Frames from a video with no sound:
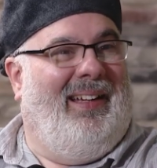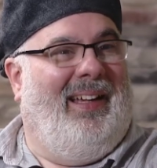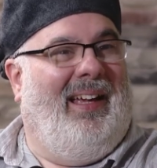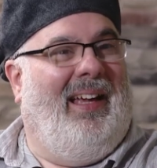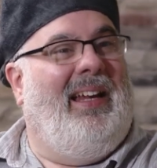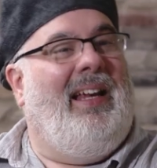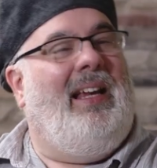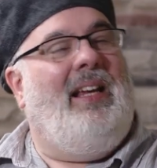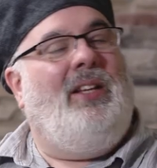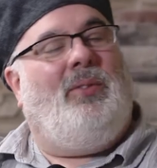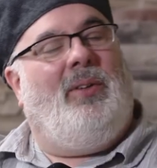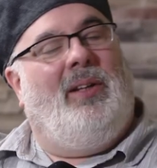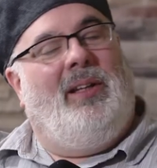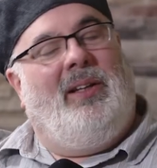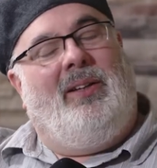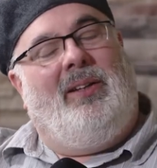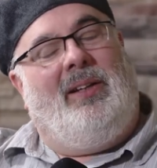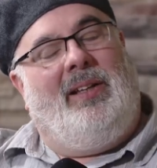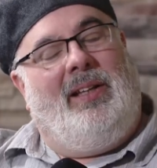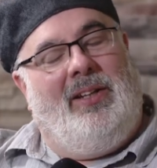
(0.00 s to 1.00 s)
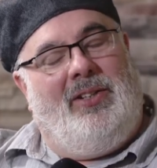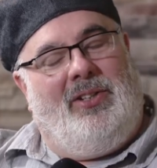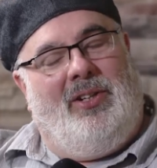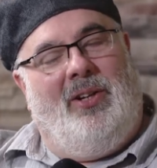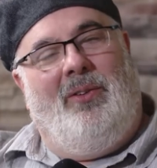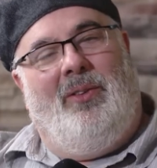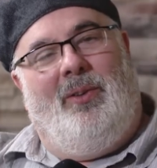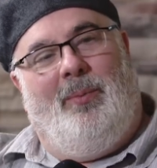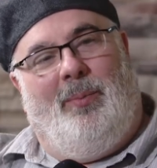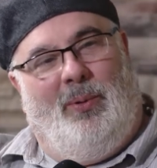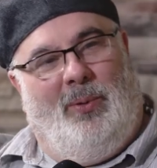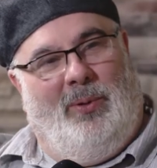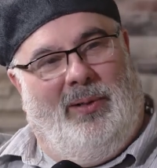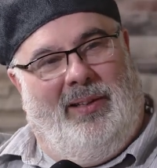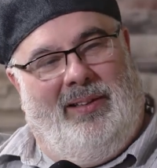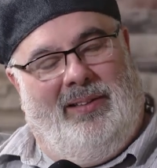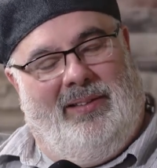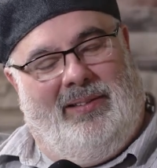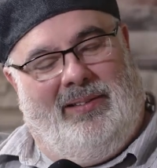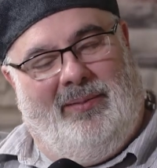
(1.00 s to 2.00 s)
And he's really good on that show, The
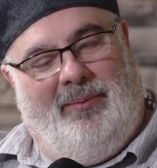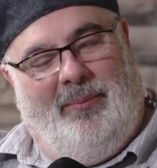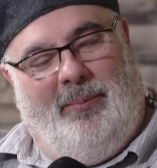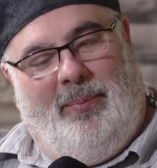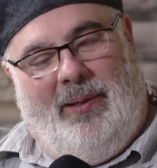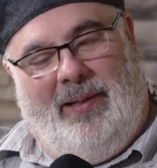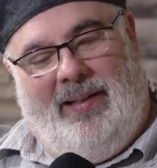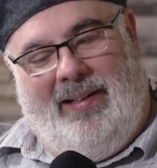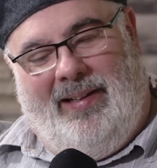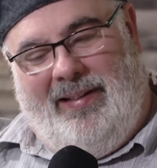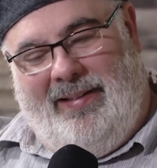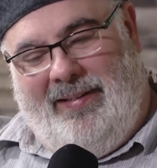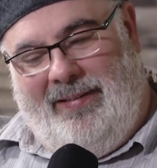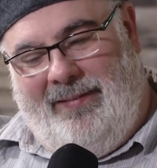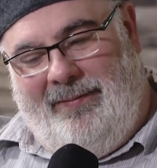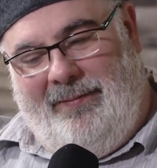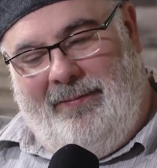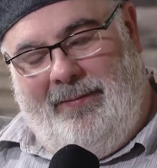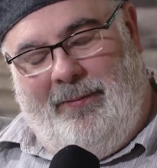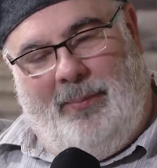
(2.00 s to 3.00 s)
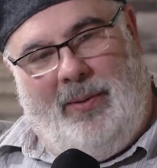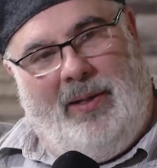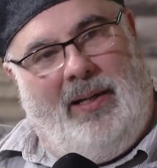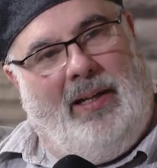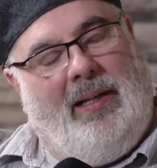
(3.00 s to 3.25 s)
Boys. But but